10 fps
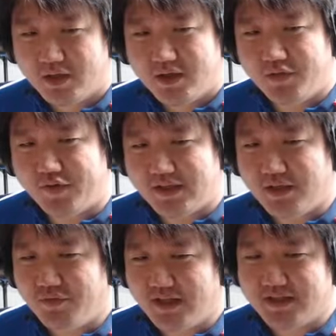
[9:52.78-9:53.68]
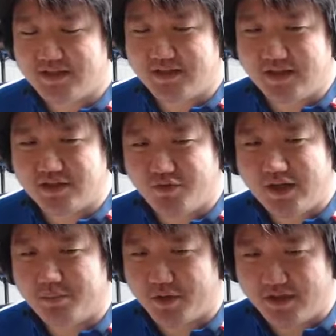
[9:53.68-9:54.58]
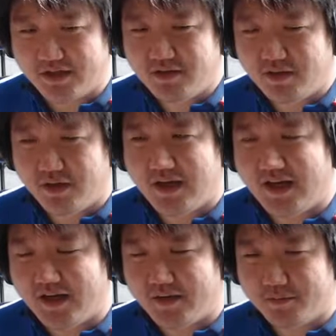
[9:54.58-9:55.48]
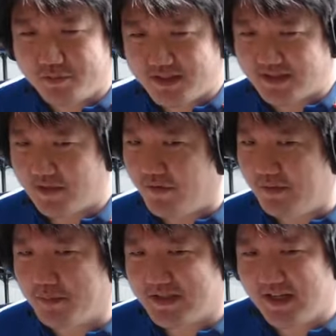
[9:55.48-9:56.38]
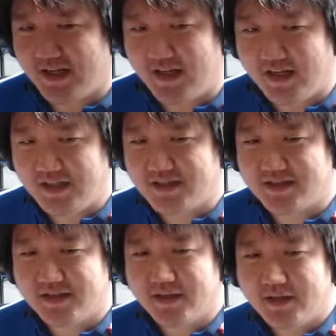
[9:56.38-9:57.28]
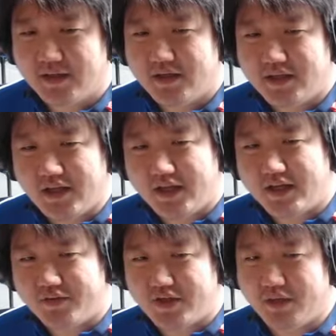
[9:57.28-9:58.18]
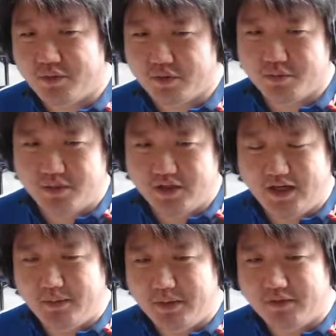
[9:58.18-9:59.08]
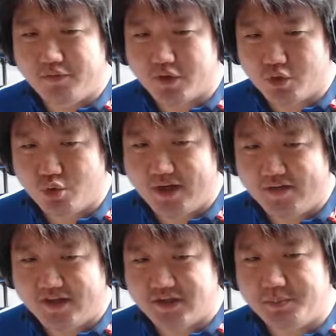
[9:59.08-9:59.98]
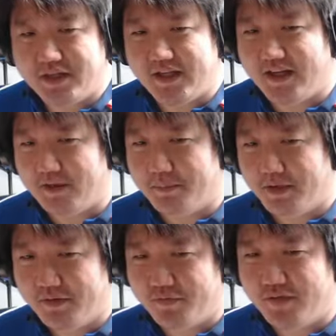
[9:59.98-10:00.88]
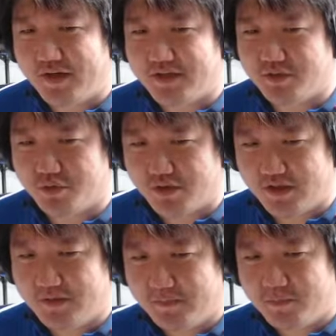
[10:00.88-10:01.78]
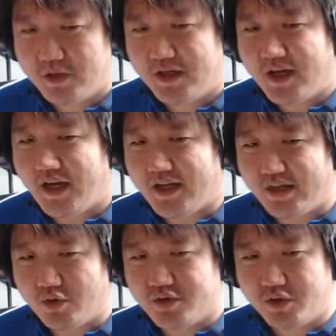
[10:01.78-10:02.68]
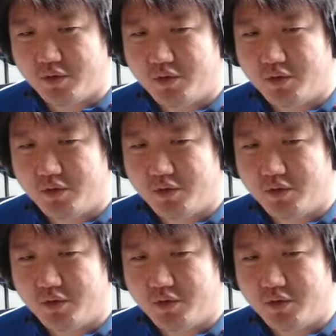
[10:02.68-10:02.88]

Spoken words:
Effectiveness is very important, 65% at least. Then after that we'll be aiming for 200 speed and above as usual, and also